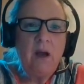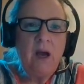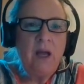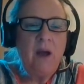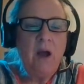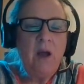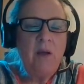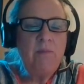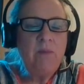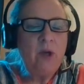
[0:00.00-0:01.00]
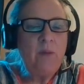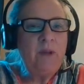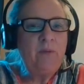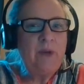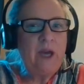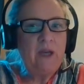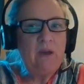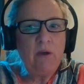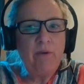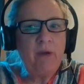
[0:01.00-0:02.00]
I, am not a big
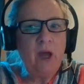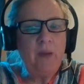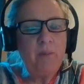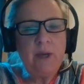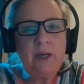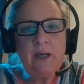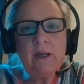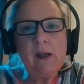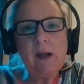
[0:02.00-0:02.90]
fan of line breeding.